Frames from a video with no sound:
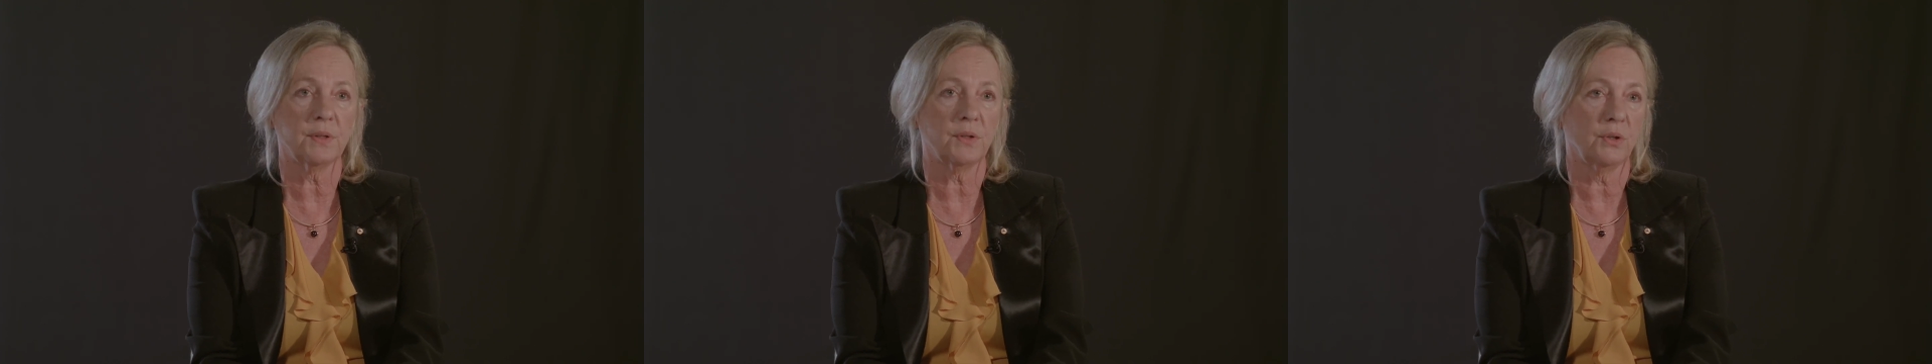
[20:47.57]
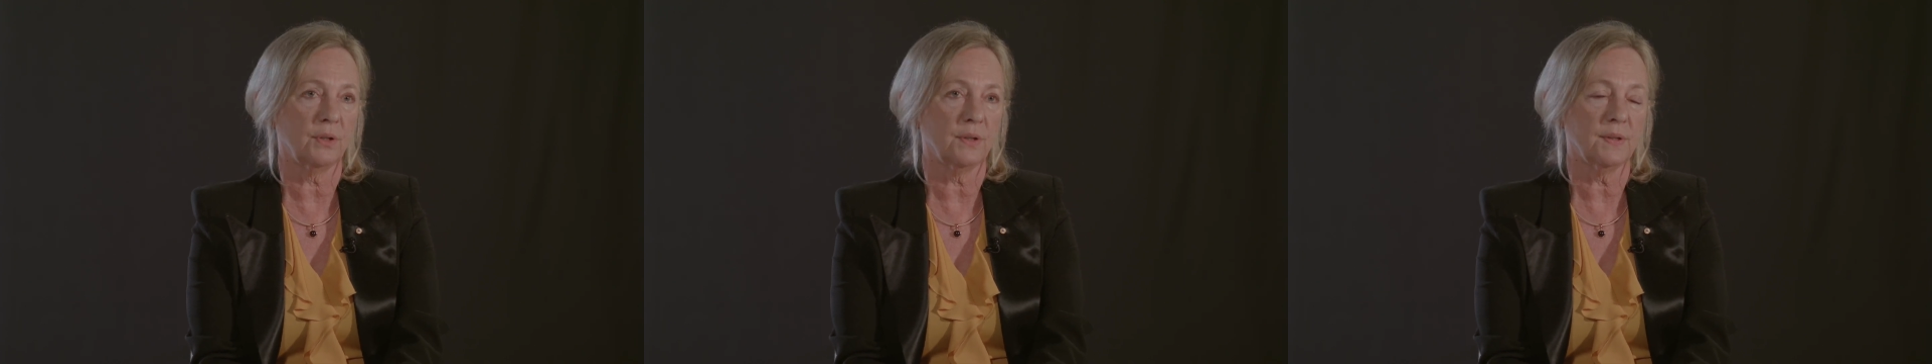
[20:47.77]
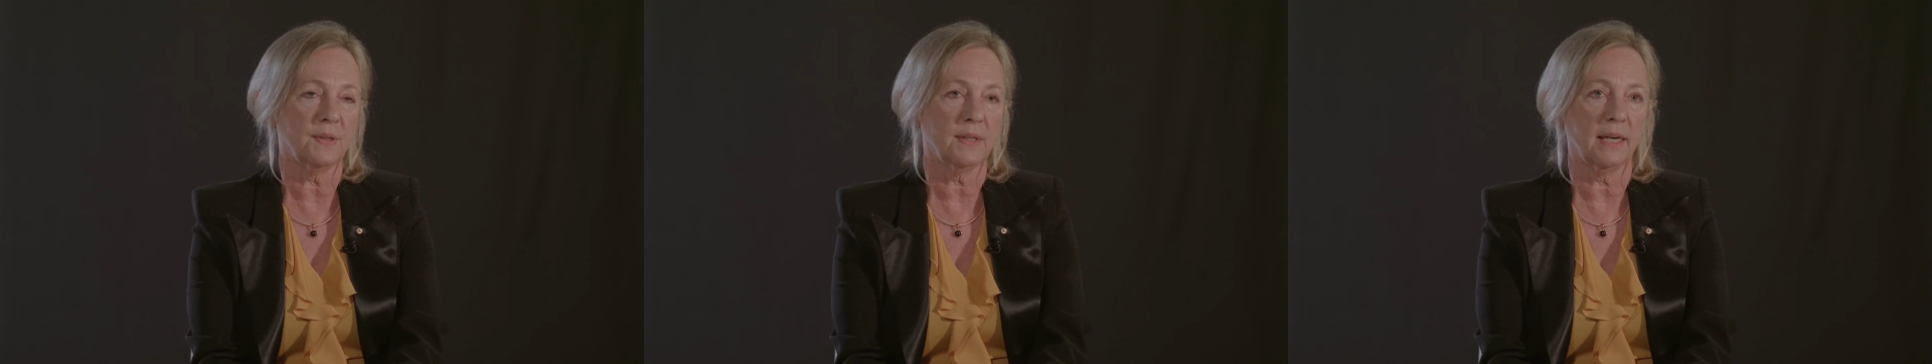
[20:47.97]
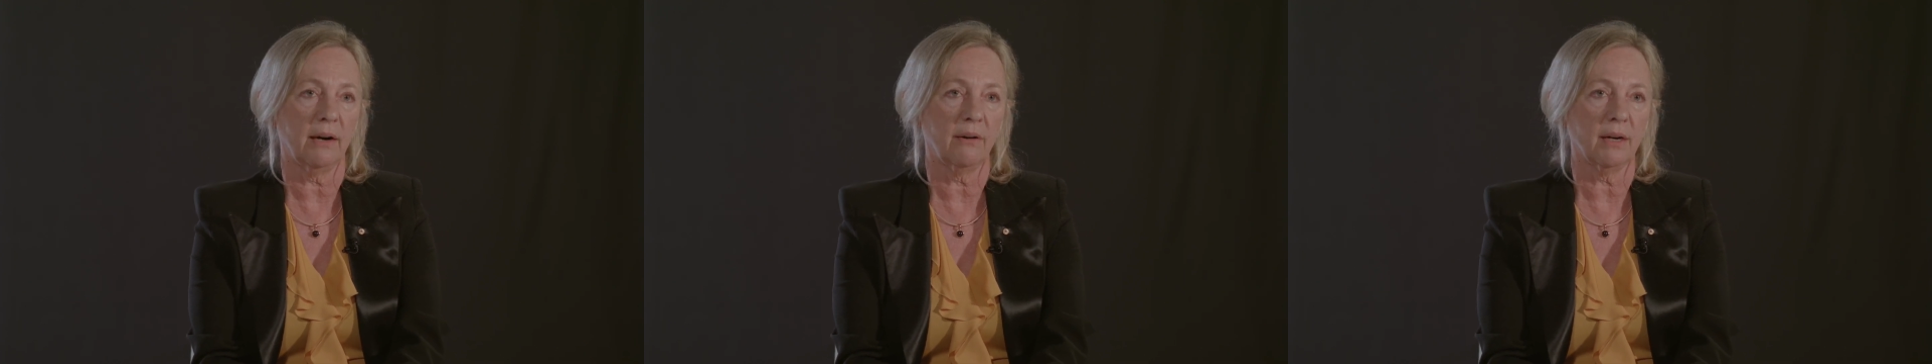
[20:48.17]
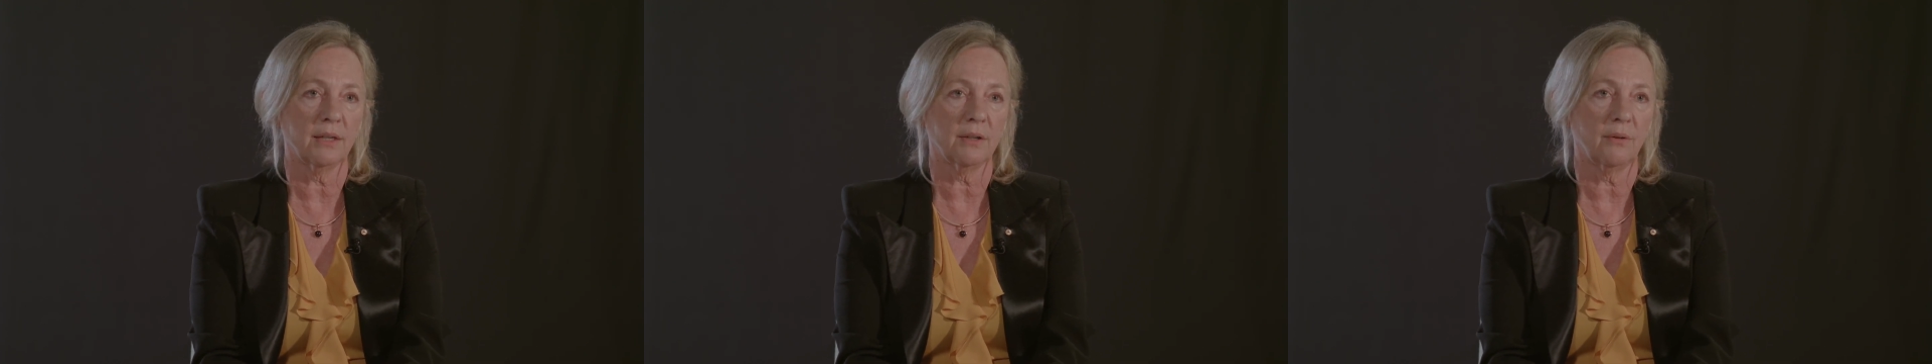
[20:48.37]
students in
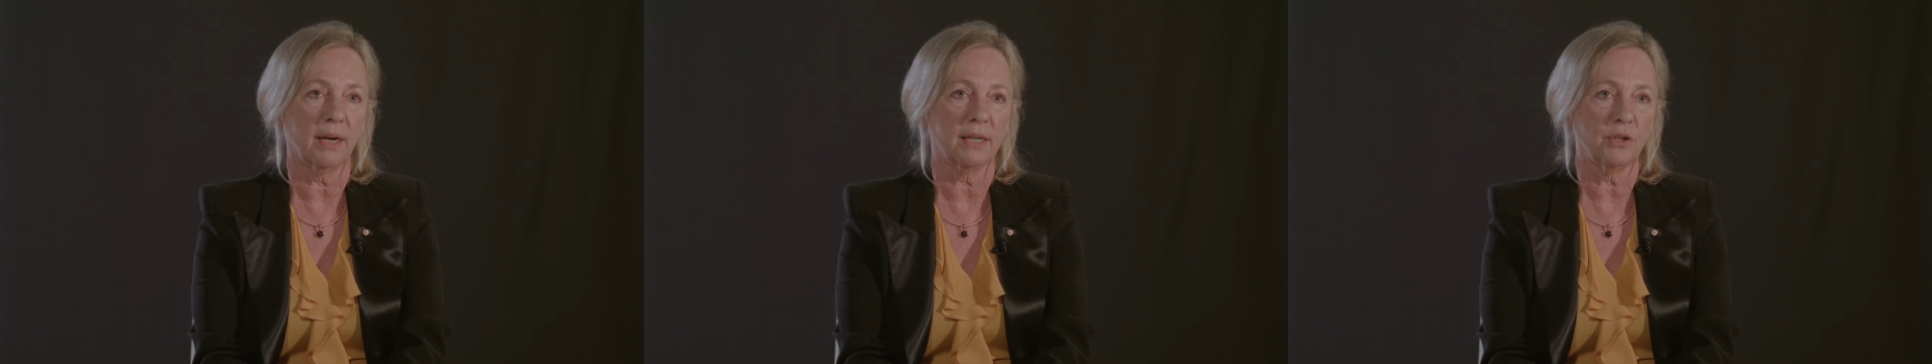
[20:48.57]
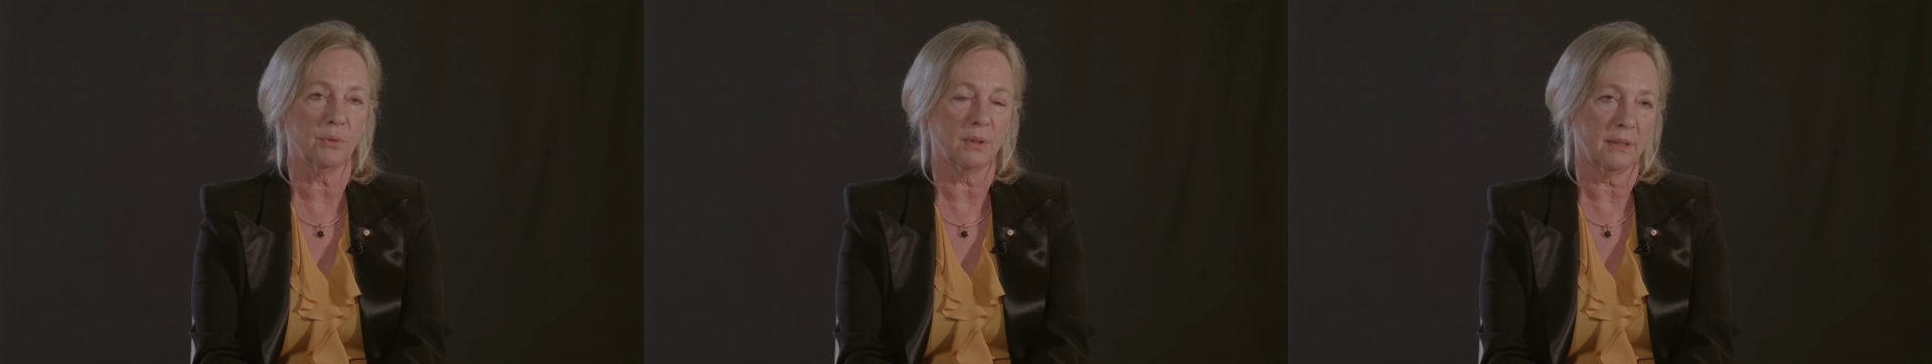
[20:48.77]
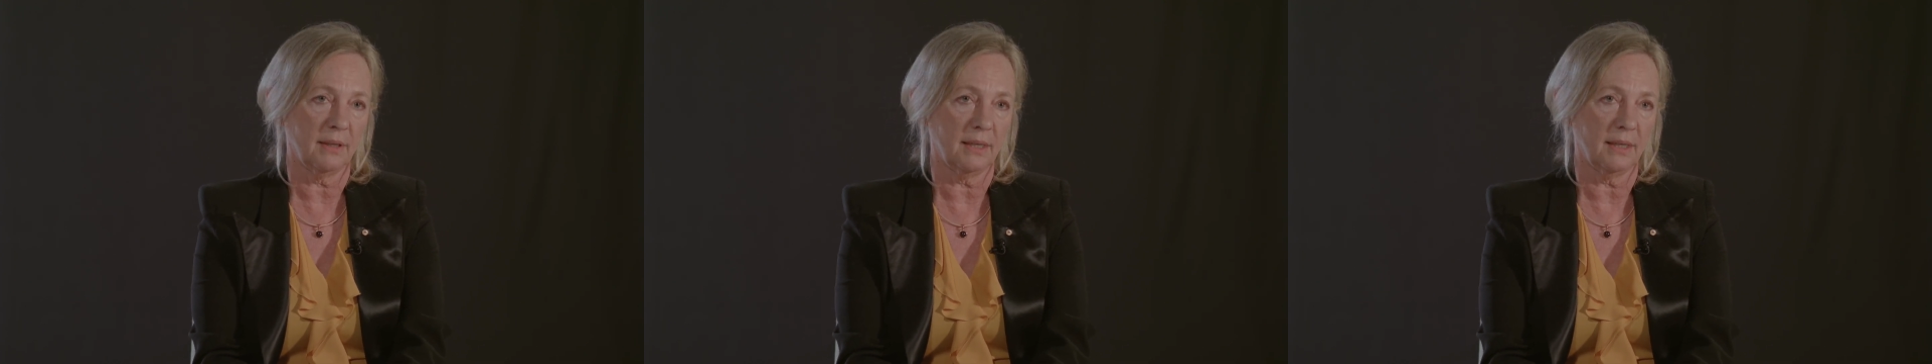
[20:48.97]
our undergraduate